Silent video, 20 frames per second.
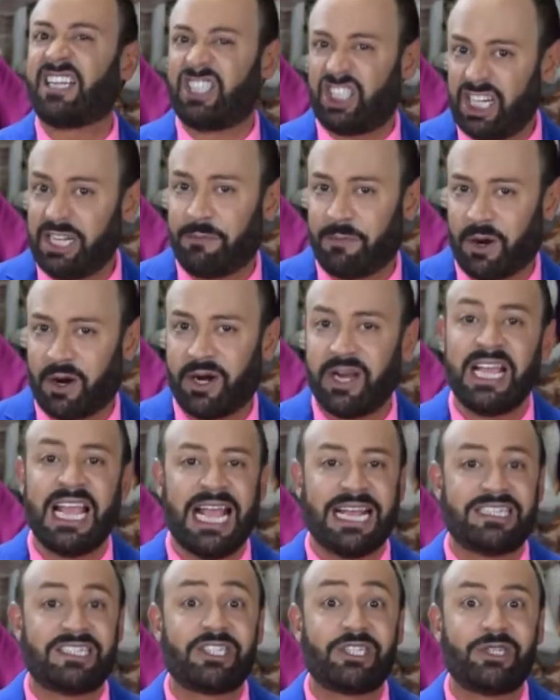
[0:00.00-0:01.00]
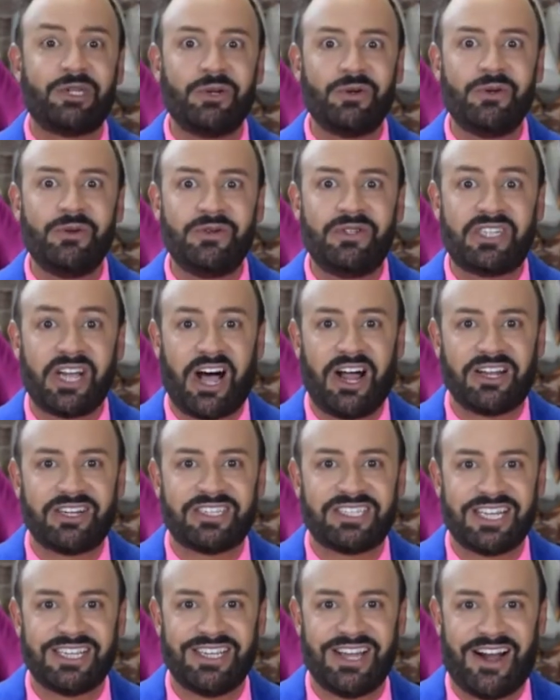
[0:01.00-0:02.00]
of cheaper. It's
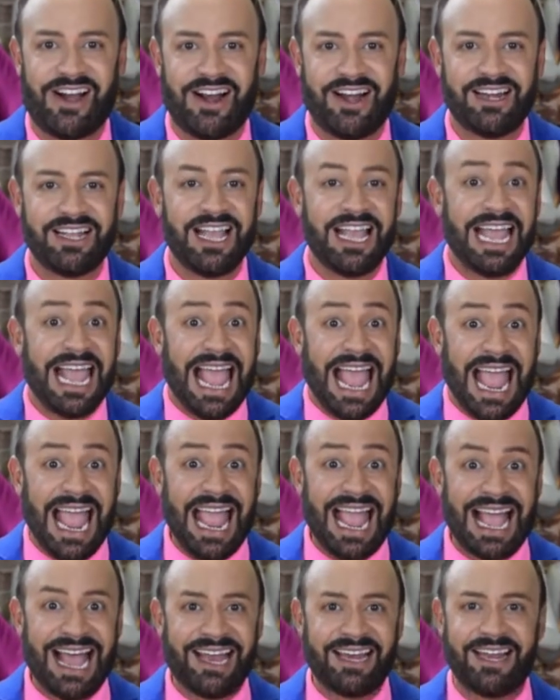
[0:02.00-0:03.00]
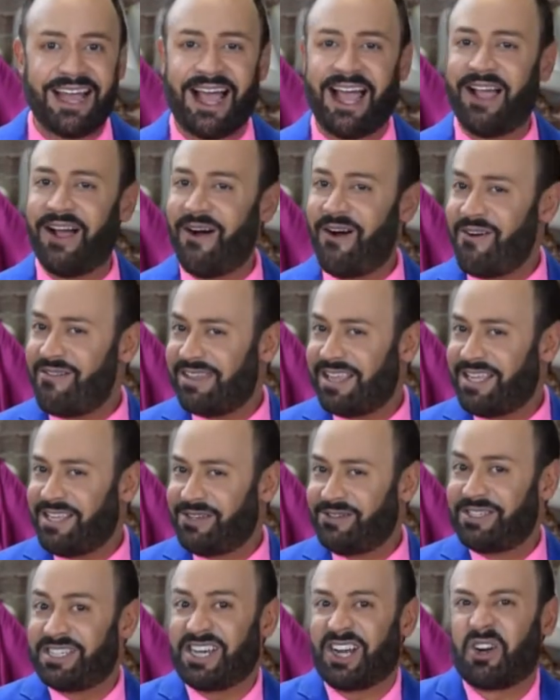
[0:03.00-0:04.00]
$2 a yard. And I only
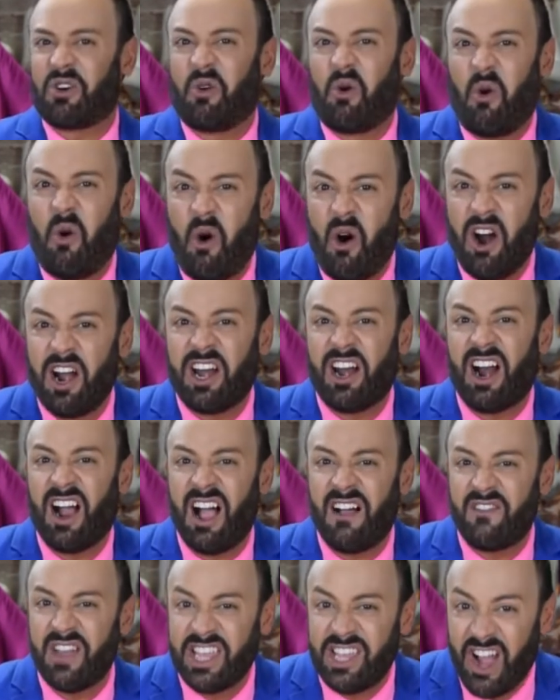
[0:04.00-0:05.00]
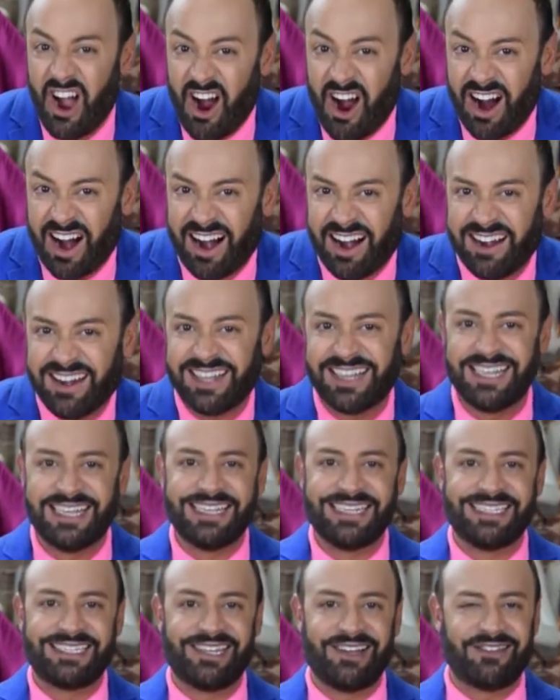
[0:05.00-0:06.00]
used 1/4 of a yard.
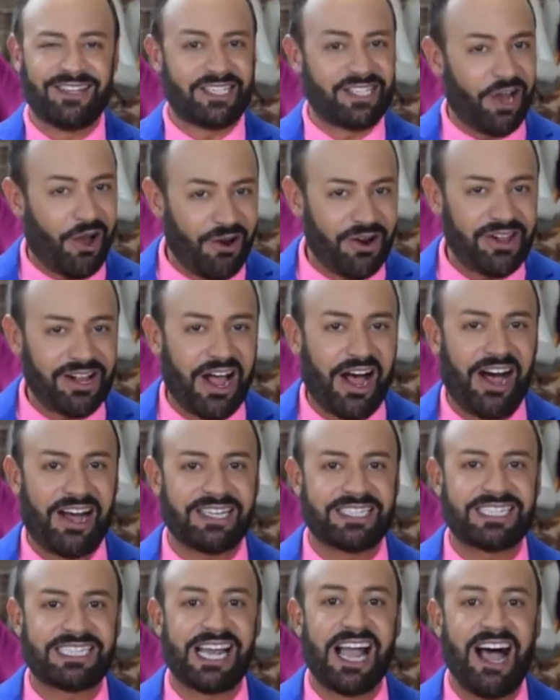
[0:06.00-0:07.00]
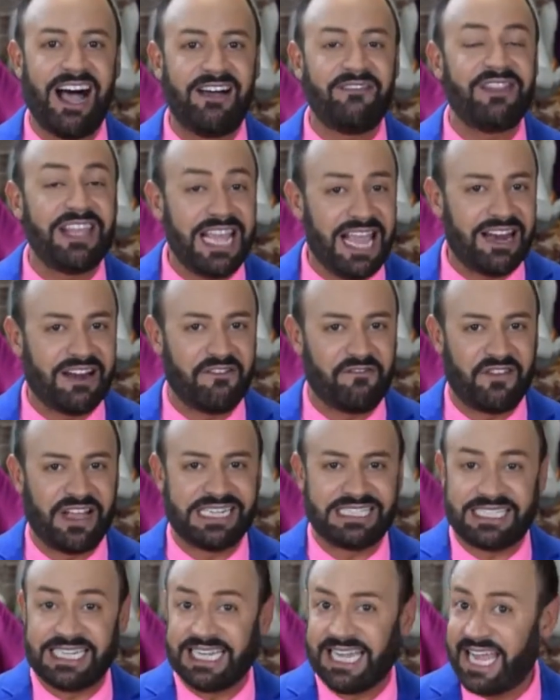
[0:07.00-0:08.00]
So the total cost of the
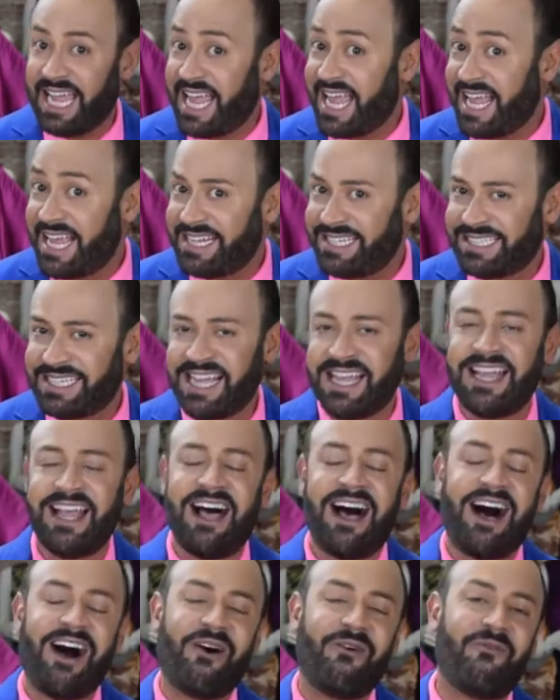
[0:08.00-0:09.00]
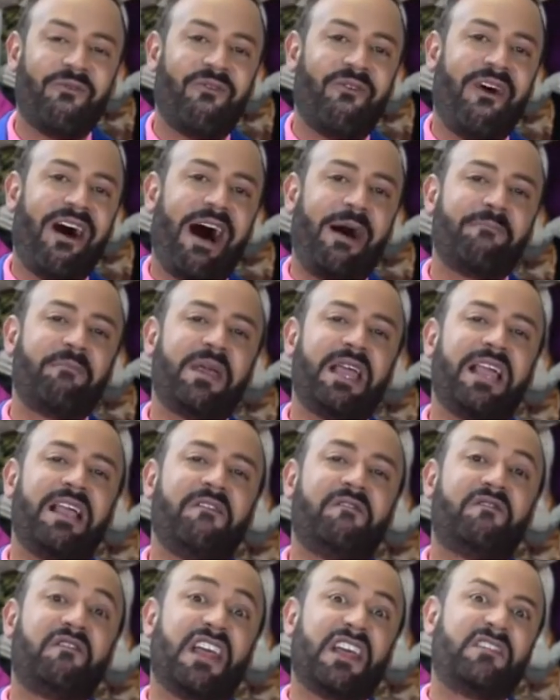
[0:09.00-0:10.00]
interfacing is a whopping
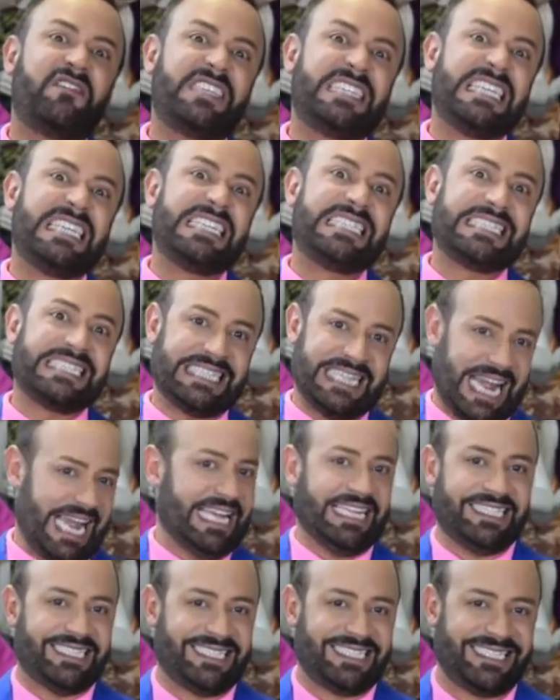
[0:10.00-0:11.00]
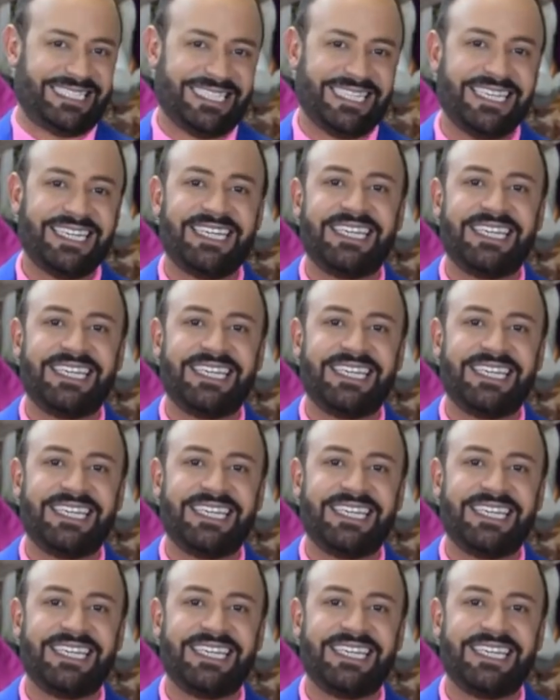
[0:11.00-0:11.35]
50 cents.